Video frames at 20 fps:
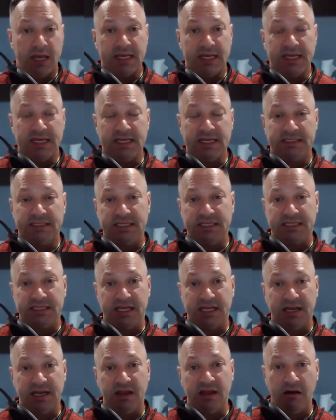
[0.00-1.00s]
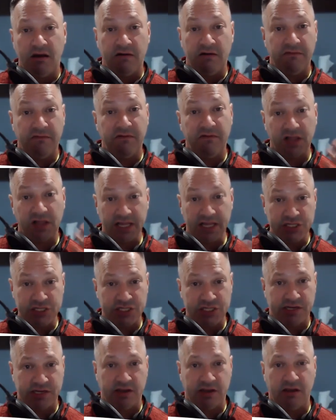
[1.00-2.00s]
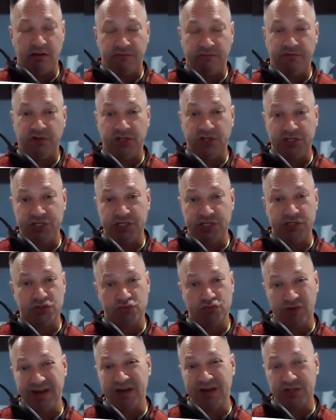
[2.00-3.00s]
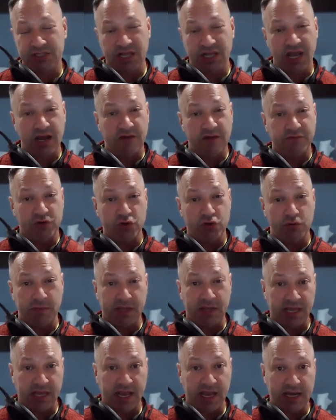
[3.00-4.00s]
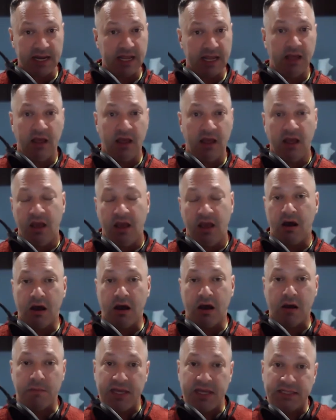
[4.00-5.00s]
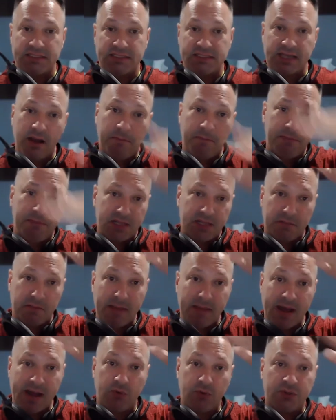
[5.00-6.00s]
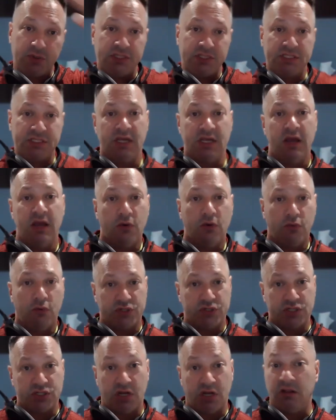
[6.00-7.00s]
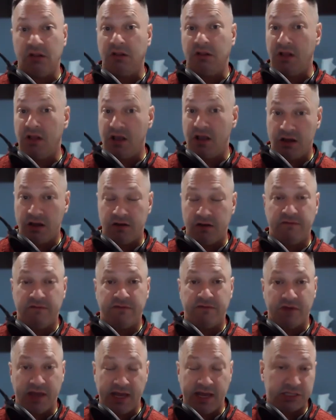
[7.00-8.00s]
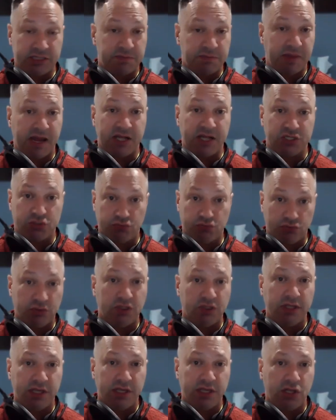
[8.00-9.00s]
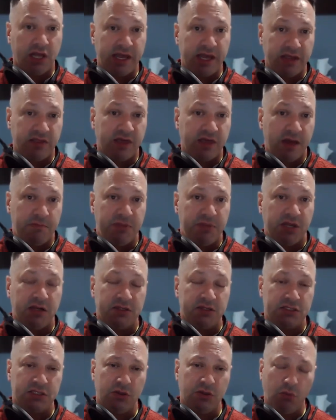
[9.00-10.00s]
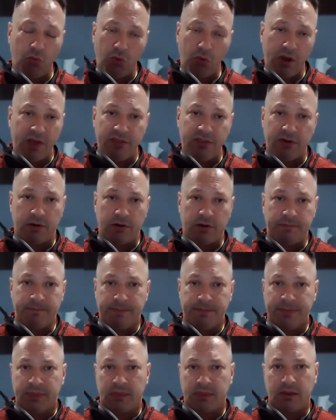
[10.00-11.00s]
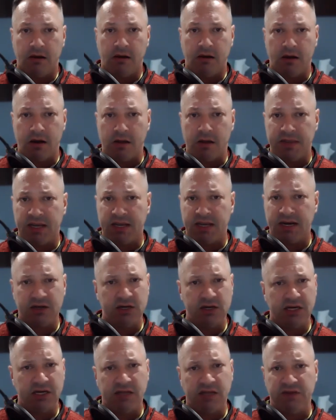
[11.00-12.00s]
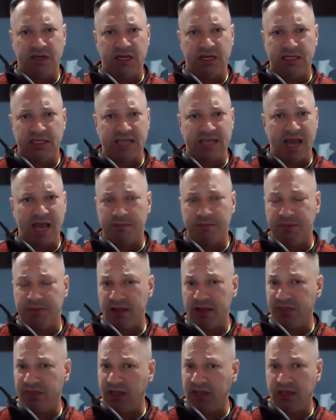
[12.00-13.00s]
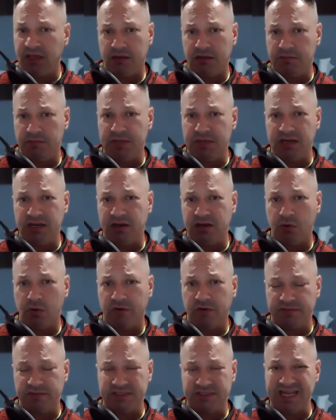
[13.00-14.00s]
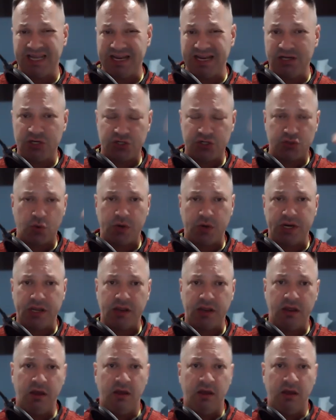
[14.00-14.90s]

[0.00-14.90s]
is the city of Valencia. Valencia is right outside of Dumaguete. It's up in the mountains, which a lot of expats really like that because the weather, and I couldn't give you an exact, but I think it can be anywhere from 10 to 20